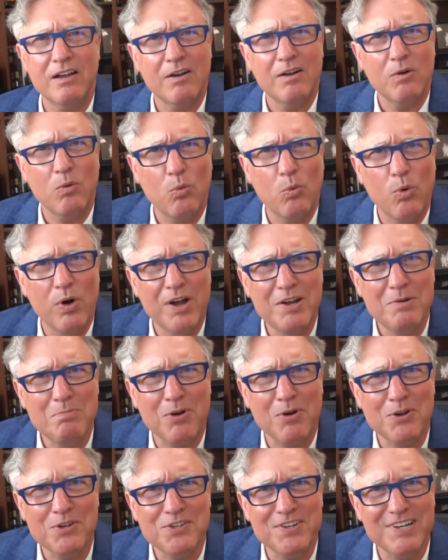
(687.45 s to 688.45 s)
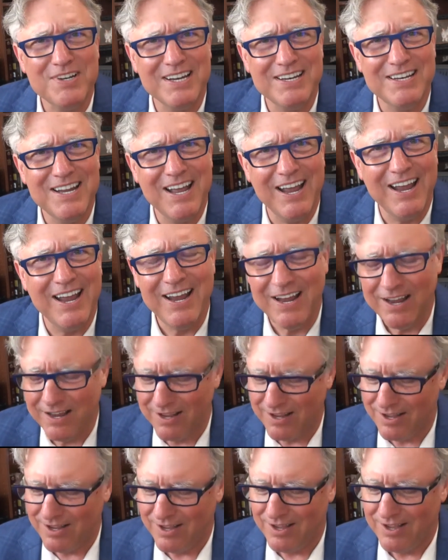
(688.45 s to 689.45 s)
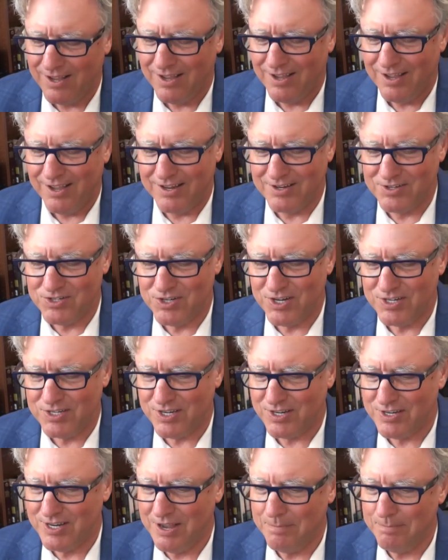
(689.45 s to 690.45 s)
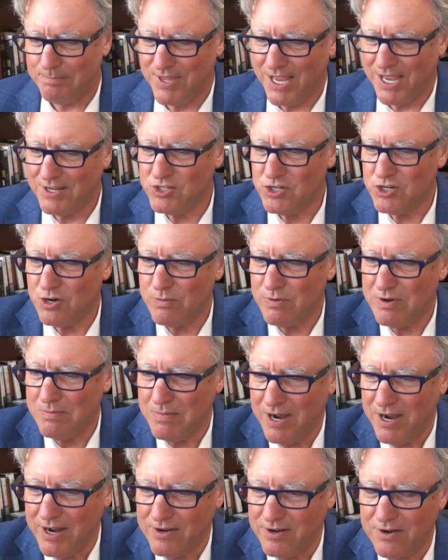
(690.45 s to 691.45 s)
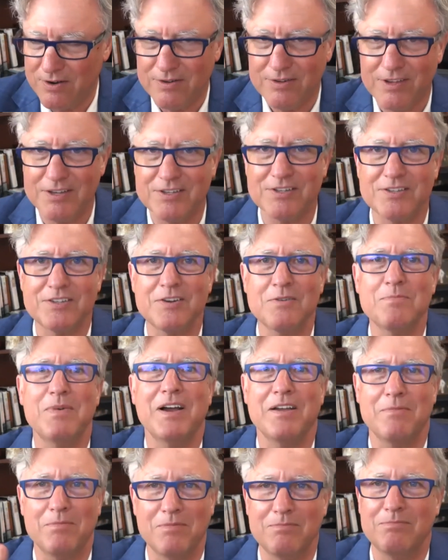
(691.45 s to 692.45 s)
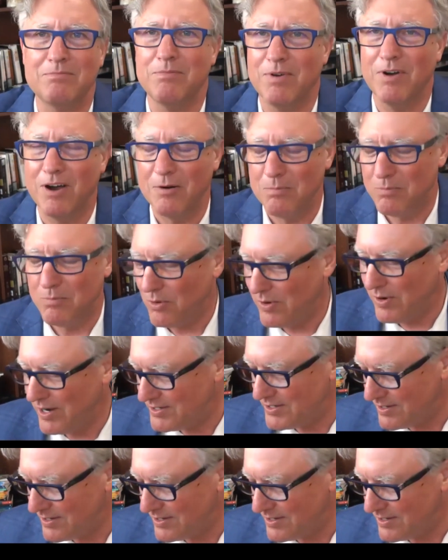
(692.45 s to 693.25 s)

1 person a day? And she said, yep, that's your reminder. This is to our boys and